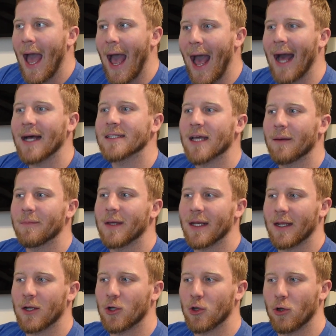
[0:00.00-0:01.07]
as I'm
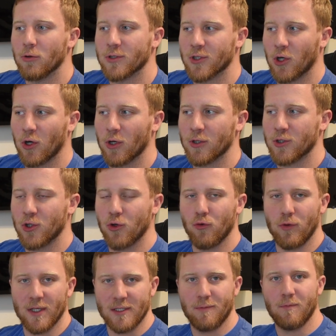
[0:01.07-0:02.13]
getting closer to
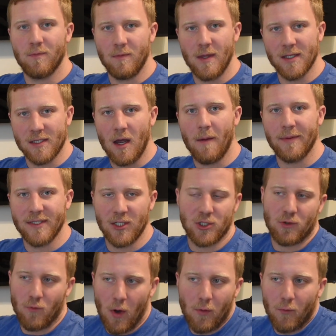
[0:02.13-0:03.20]
this
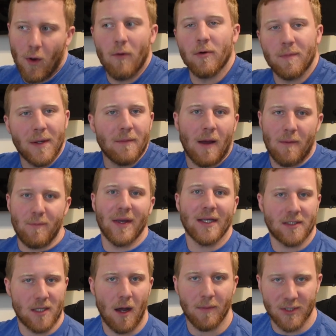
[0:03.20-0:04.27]
competition. What would be my
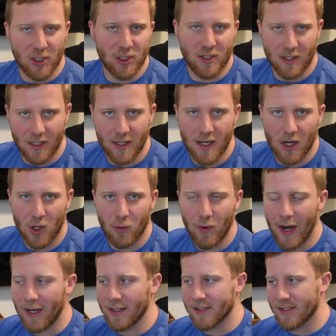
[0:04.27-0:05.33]
biggest competition of the year,
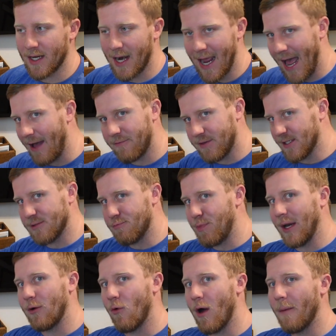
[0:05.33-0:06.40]
right? Is that I have this
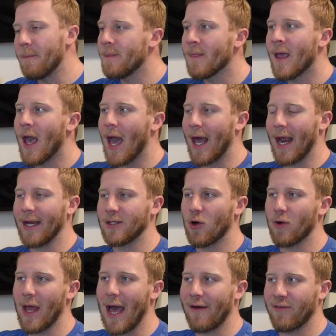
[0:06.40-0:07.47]
big one and I
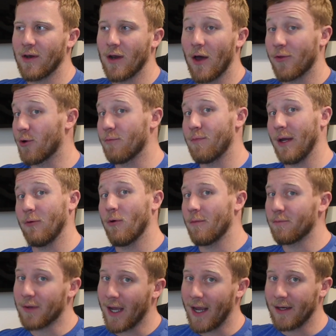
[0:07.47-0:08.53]
don't have another big one
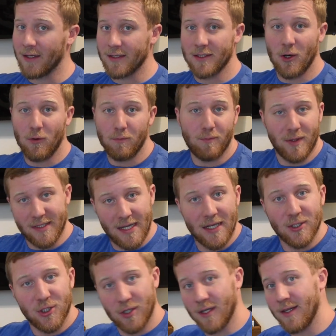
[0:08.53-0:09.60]
planned until
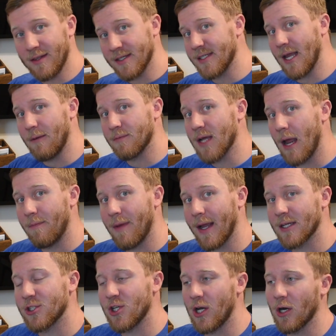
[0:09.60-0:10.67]
potentially the same time
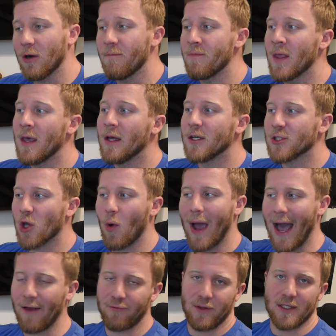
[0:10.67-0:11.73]
next year. So
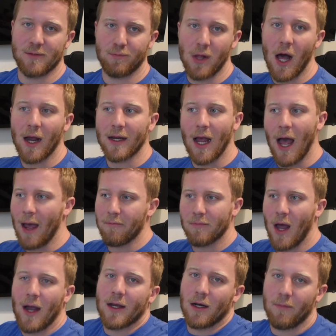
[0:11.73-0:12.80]
after this block, I'm
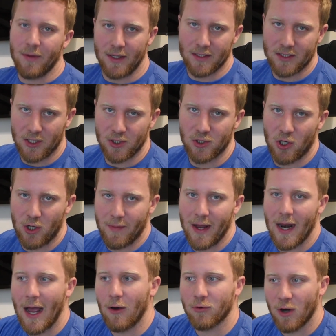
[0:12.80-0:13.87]
not going to be as concerned
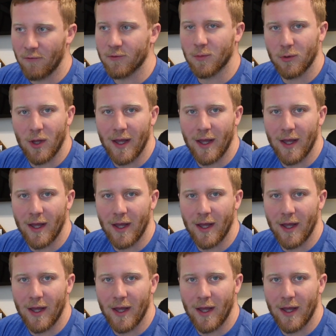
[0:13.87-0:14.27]
about how comfortable